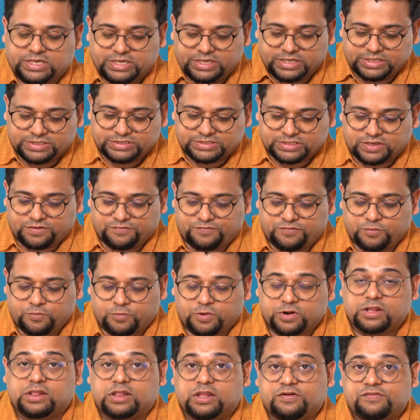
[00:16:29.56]
is if you
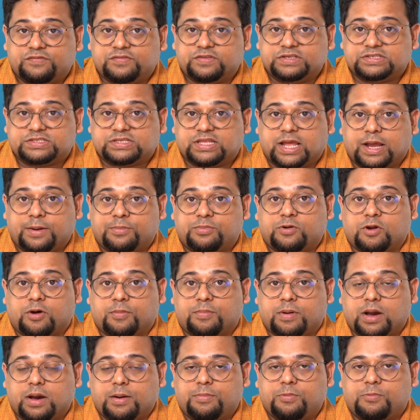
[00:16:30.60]
want to lift this
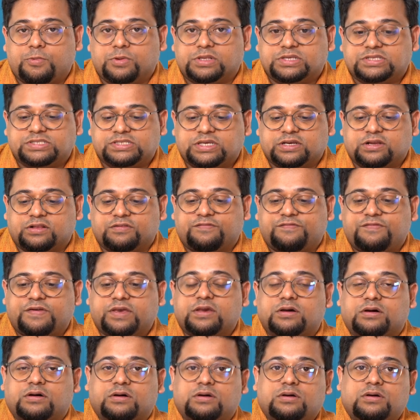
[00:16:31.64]
laptop up with a single
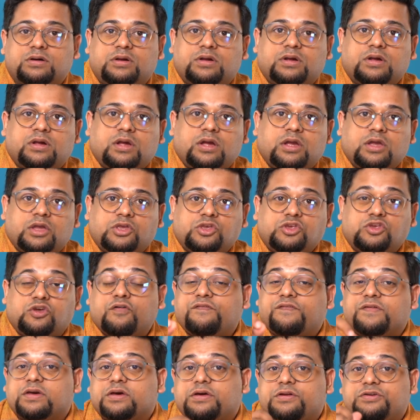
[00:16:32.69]
finger, your
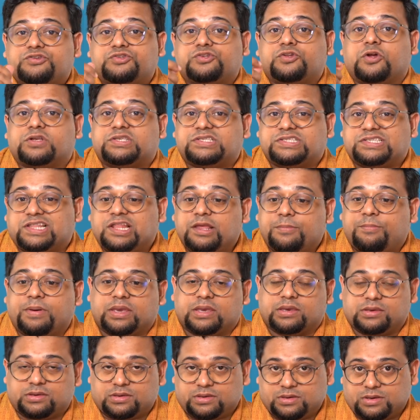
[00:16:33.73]
finger is not
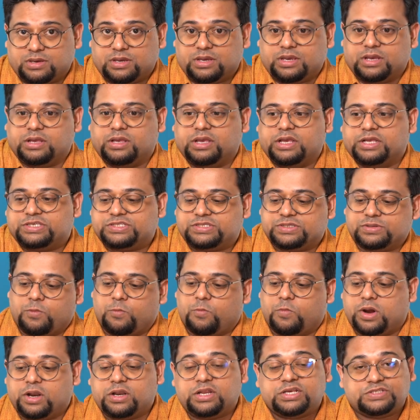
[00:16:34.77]
slipping. It's
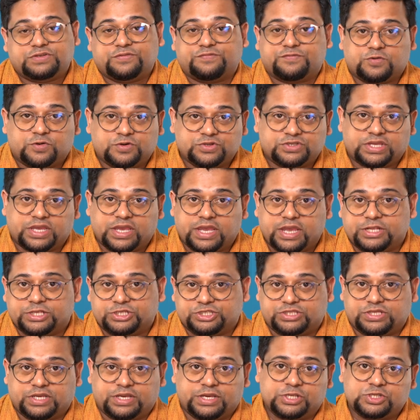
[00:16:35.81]
one is, of course, the
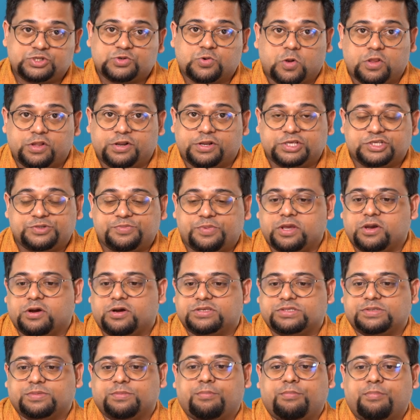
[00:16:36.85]
hinge. The hinge quality is pretty
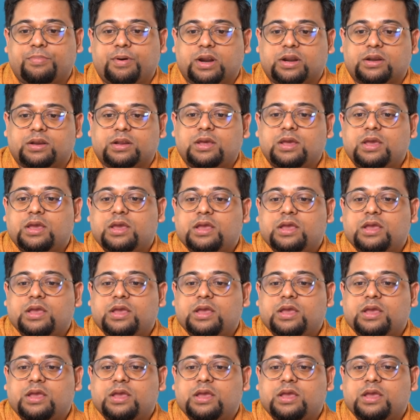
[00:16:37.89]
awesome, but